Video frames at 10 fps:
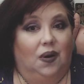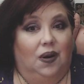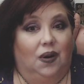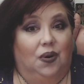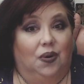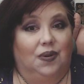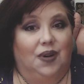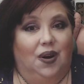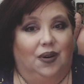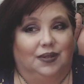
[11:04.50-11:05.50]
Who
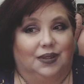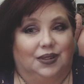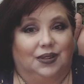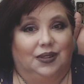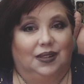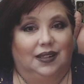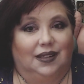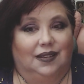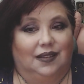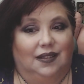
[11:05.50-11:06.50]
knows?
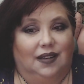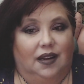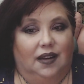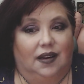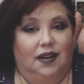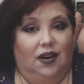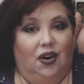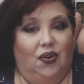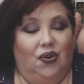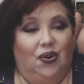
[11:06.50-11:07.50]

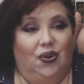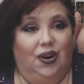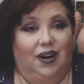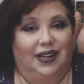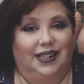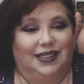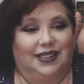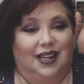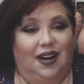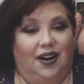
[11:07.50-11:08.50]
Or
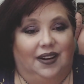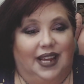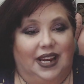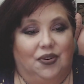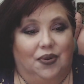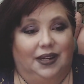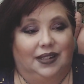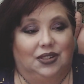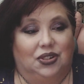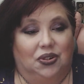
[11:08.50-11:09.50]
are they
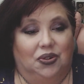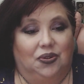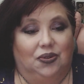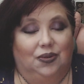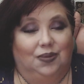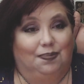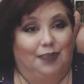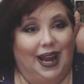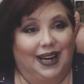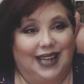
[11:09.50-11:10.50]
going to
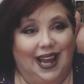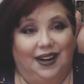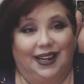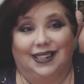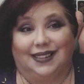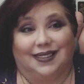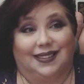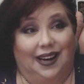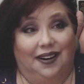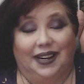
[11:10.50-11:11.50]
back down and get
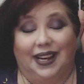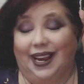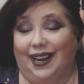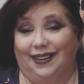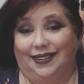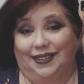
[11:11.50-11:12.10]
scared again?